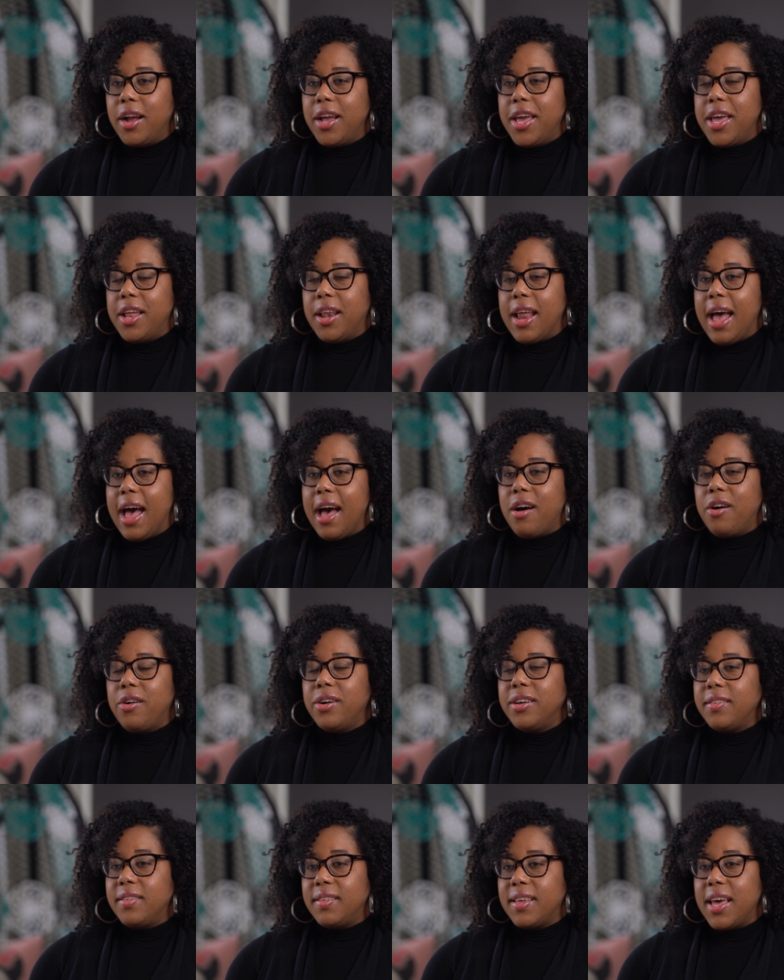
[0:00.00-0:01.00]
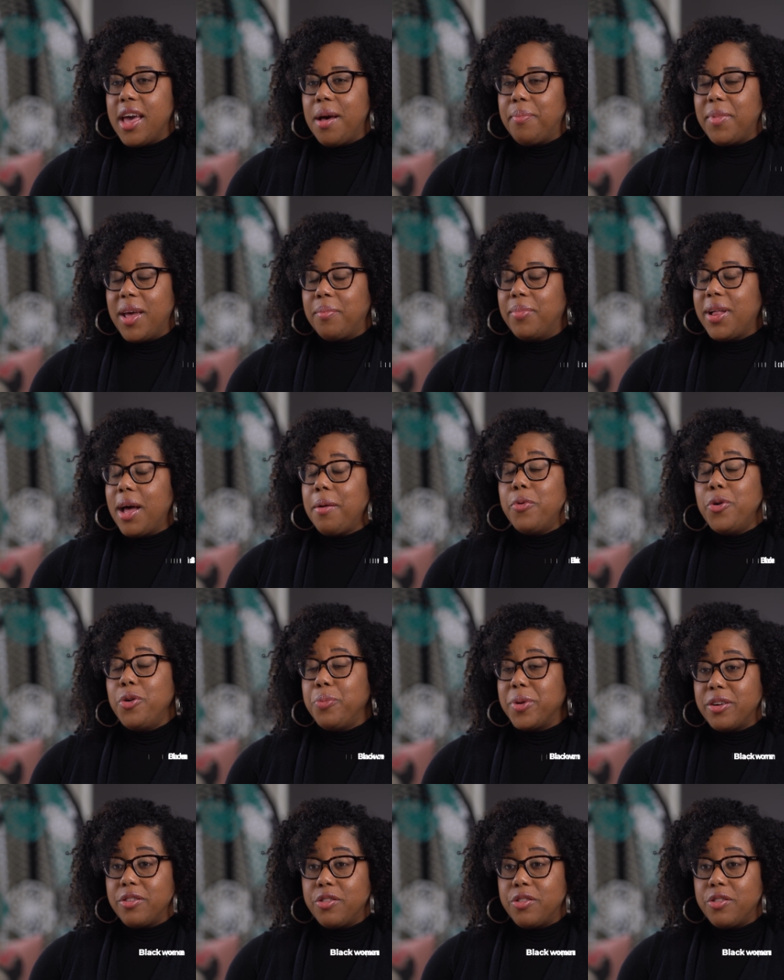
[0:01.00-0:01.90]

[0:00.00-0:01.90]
And I always say, I'm like, black women